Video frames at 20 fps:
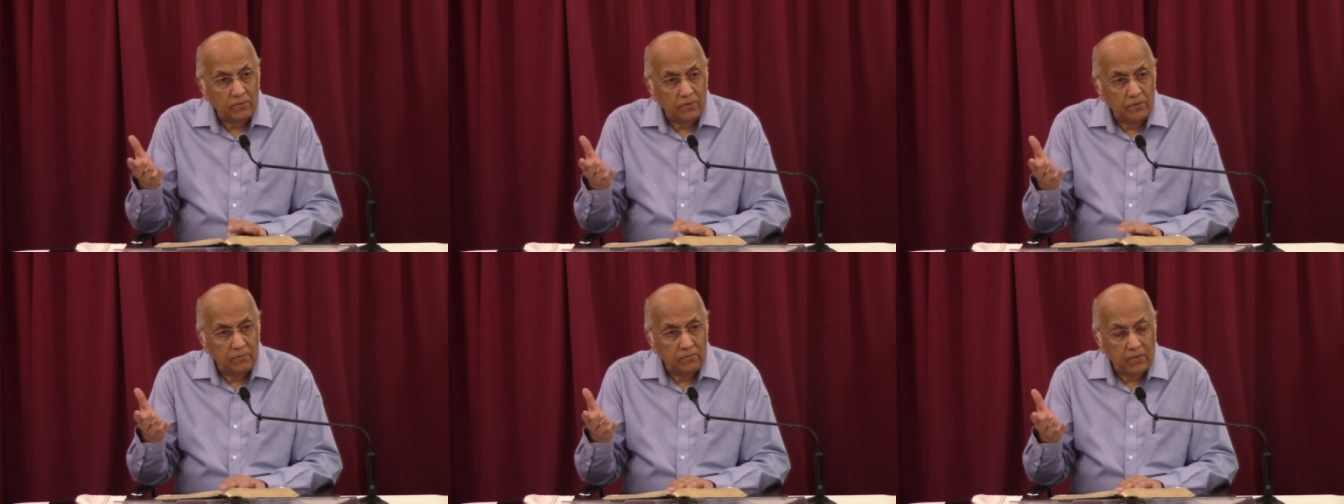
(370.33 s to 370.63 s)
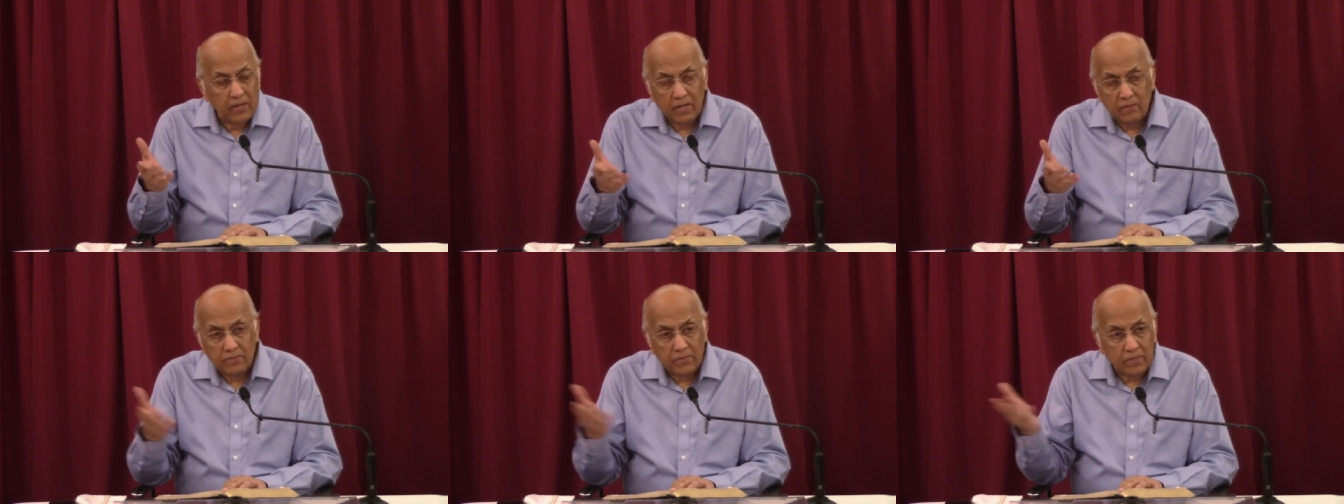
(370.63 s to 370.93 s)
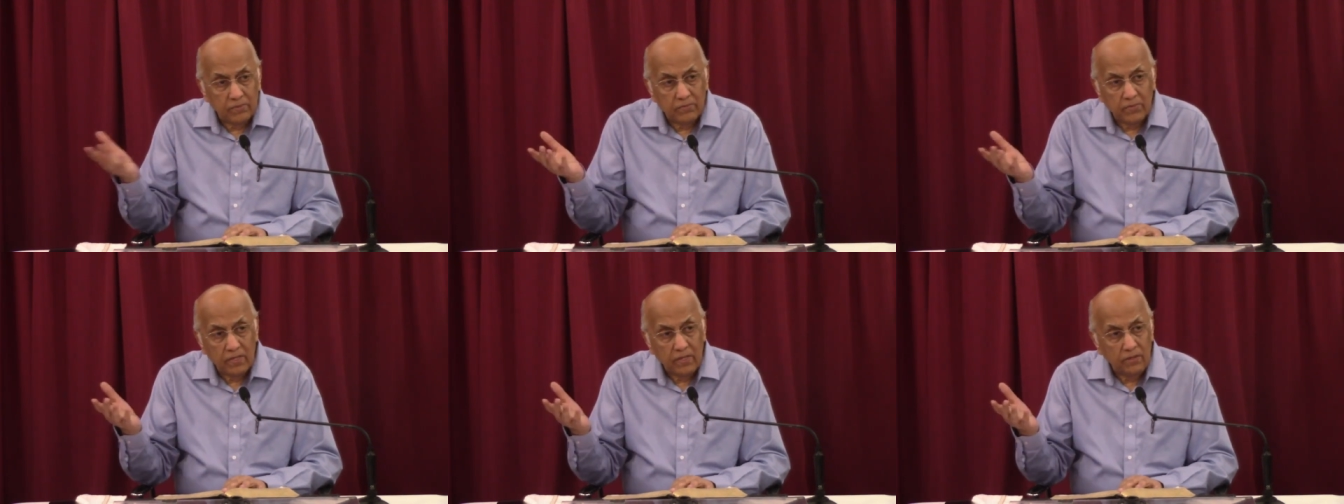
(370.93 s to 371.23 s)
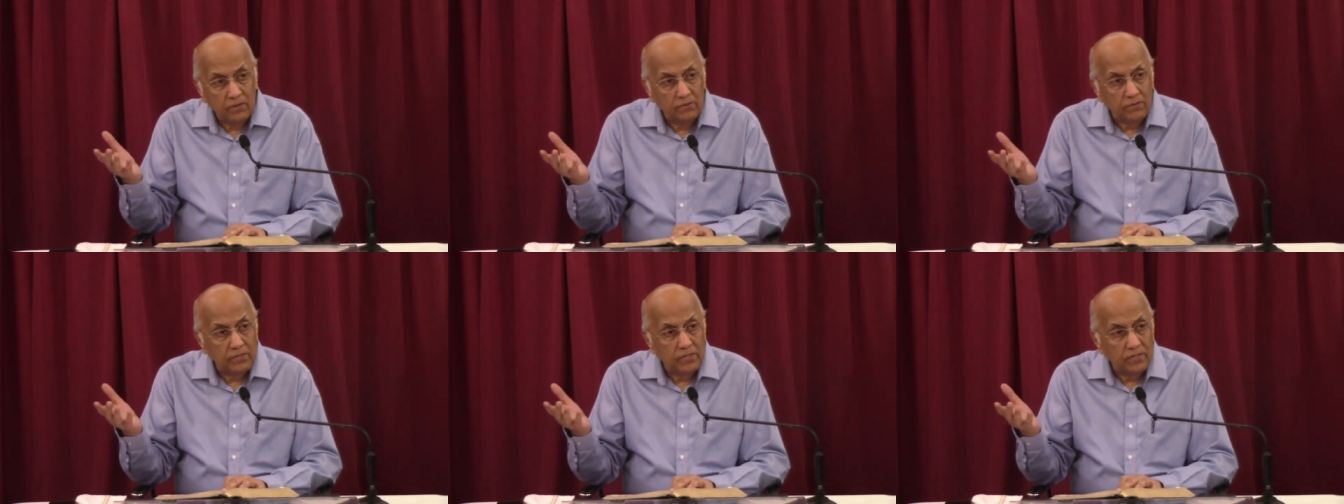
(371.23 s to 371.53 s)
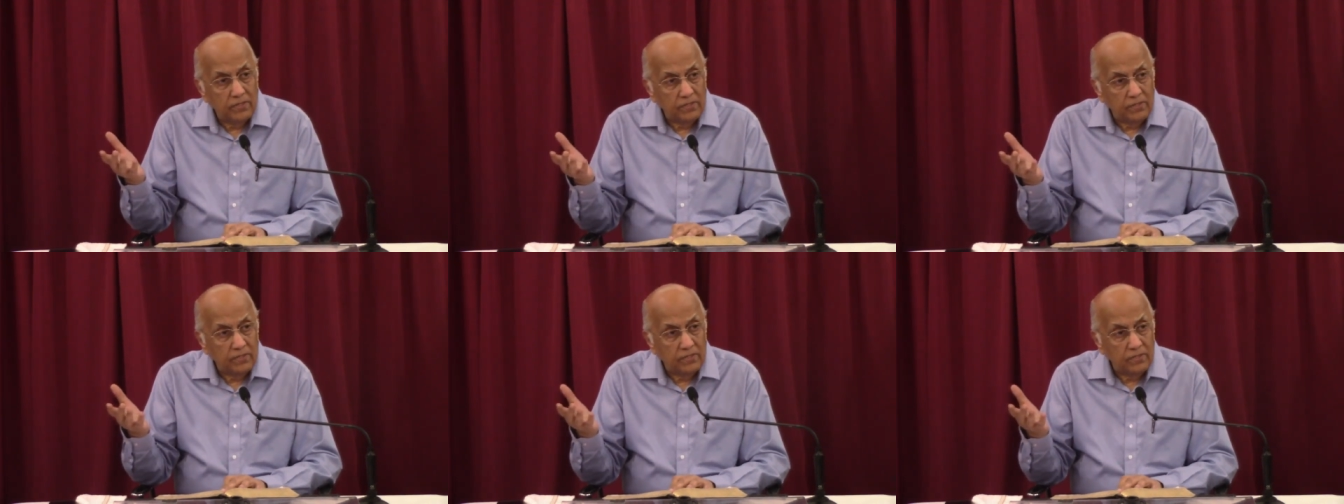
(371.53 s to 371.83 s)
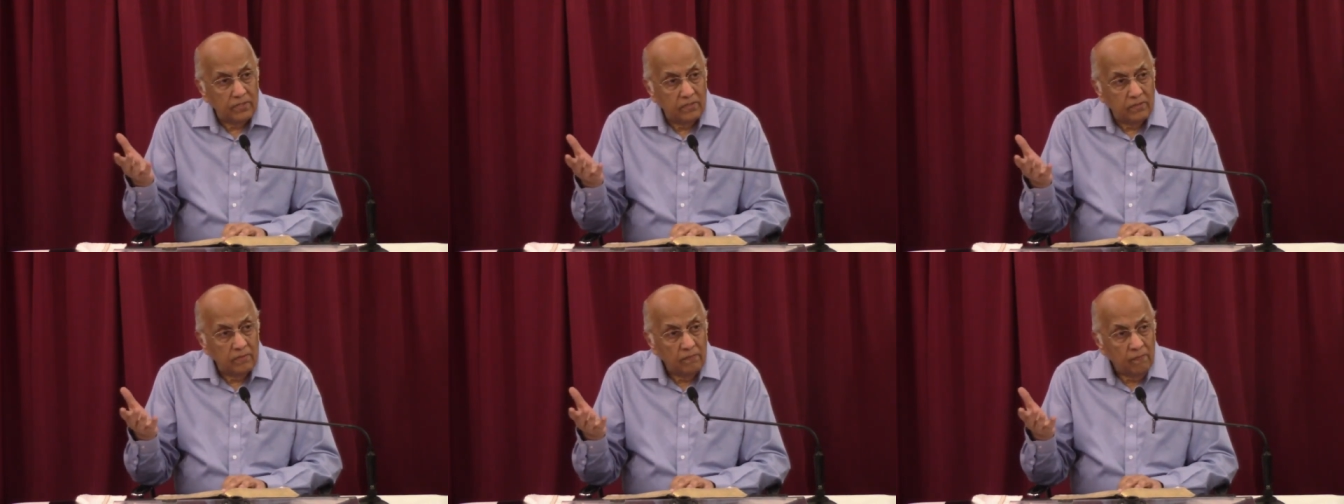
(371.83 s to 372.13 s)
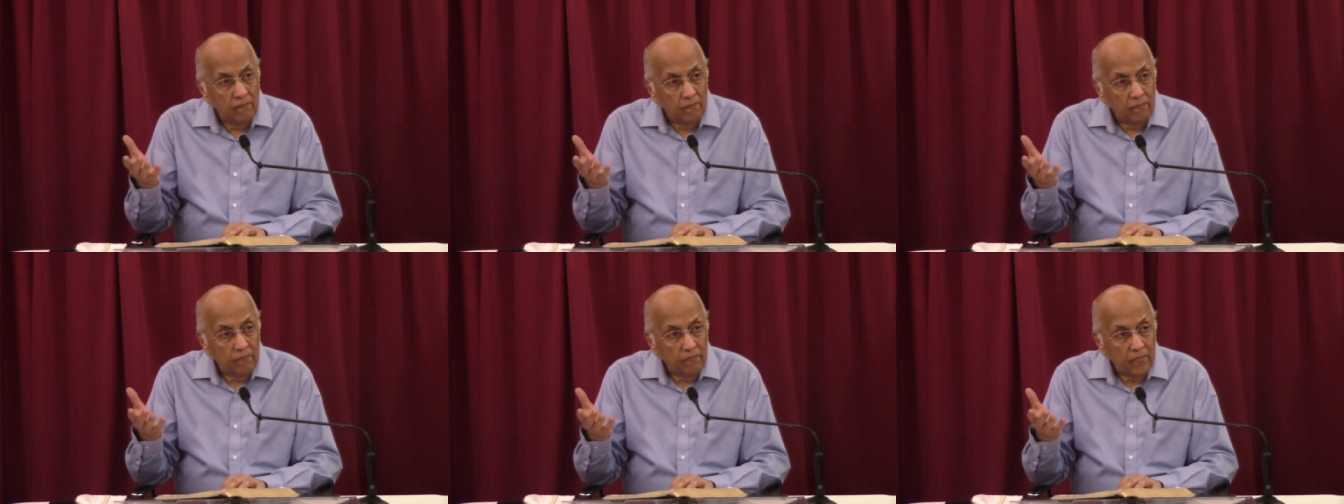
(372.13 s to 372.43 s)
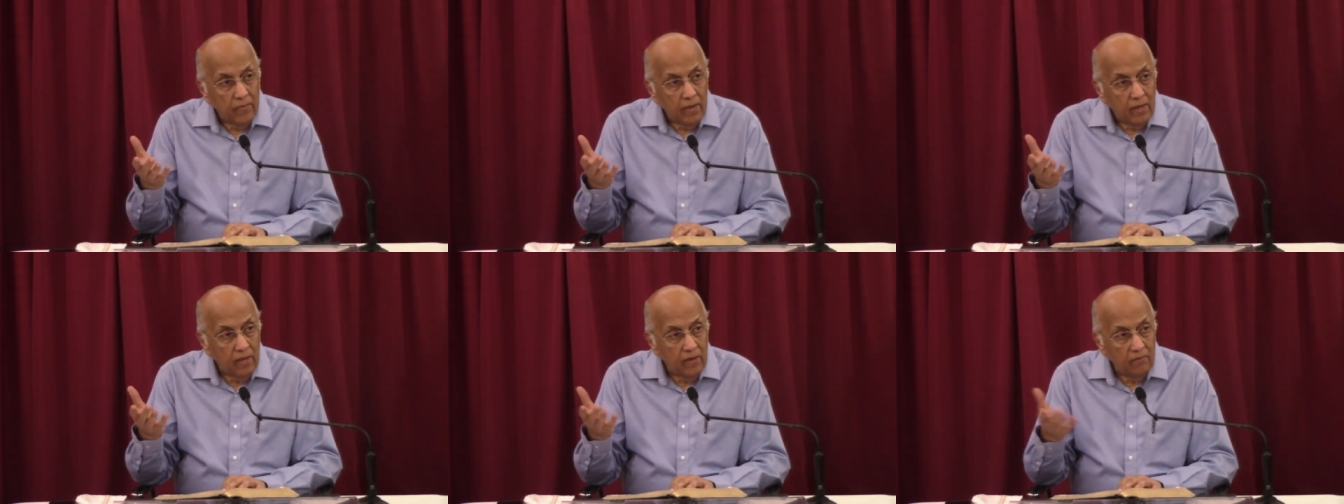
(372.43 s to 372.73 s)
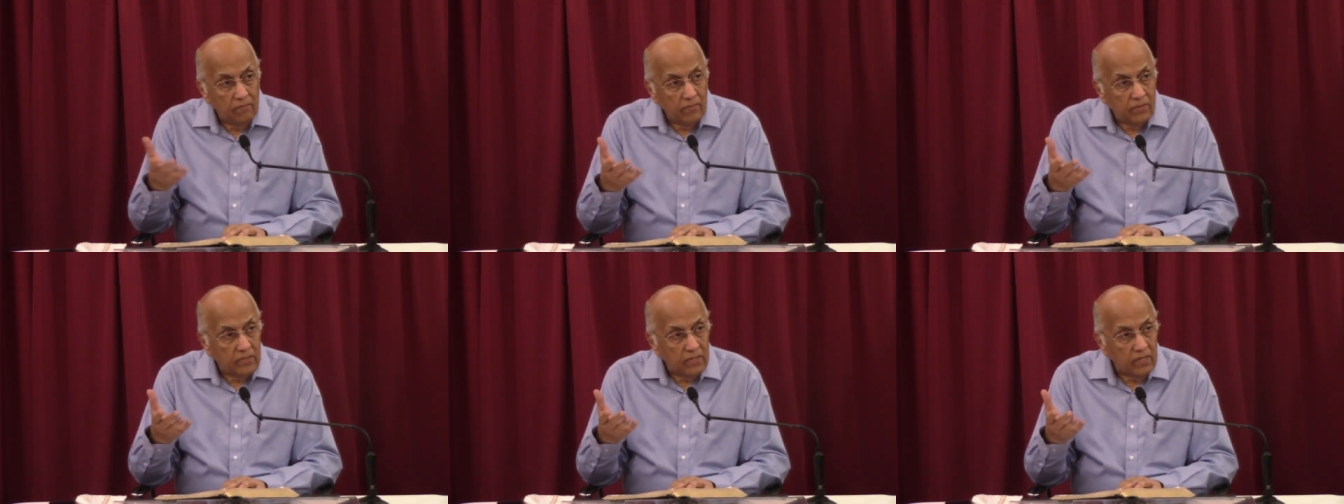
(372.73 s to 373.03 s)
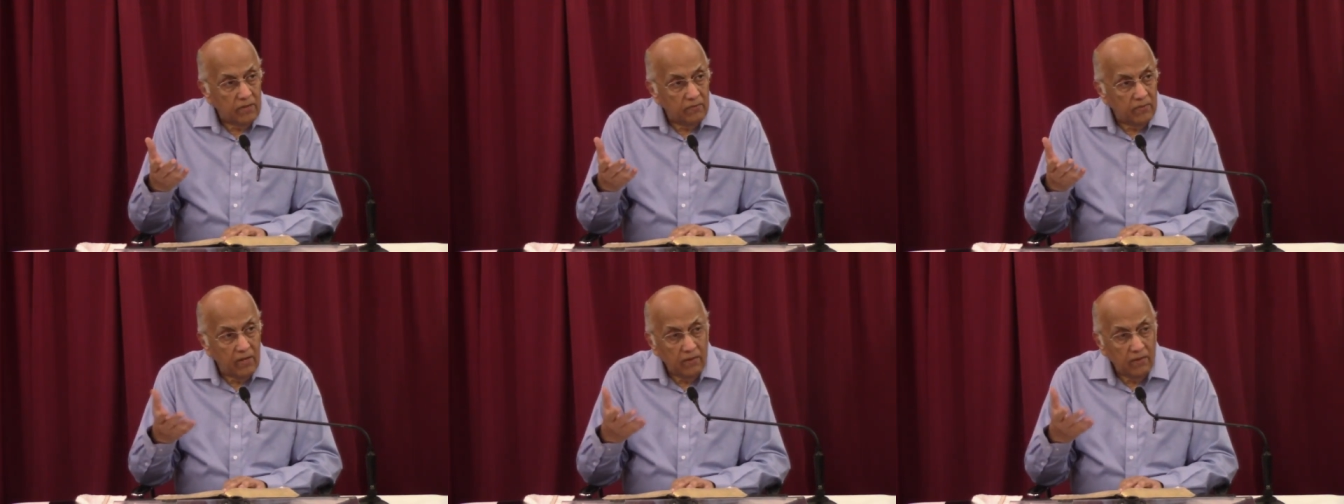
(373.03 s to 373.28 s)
Would you pick up something useless and give him as a gift?